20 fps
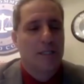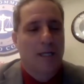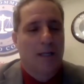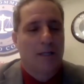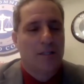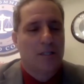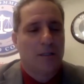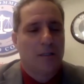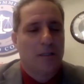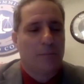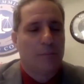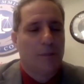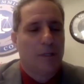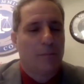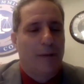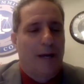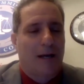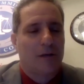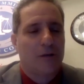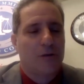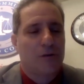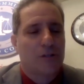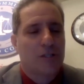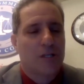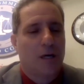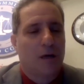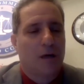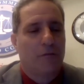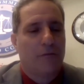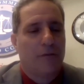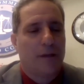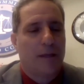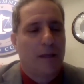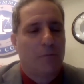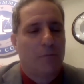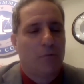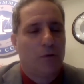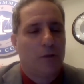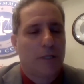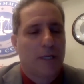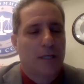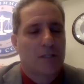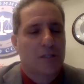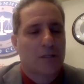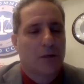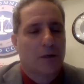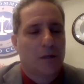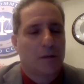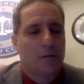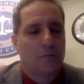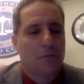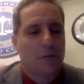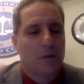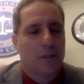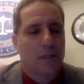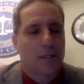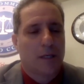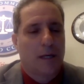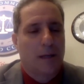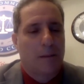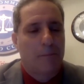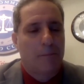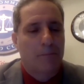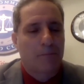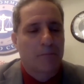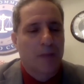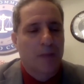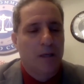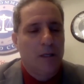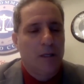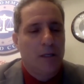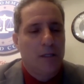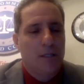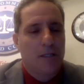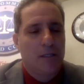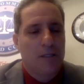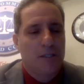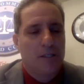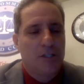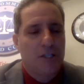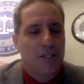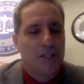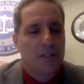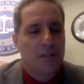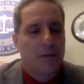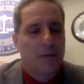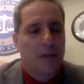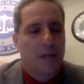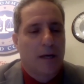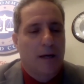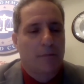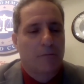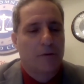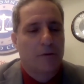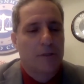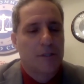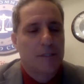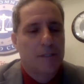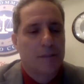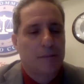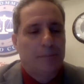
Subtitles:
us a little bit about yourself, and then we'll get started with the gist of the conference.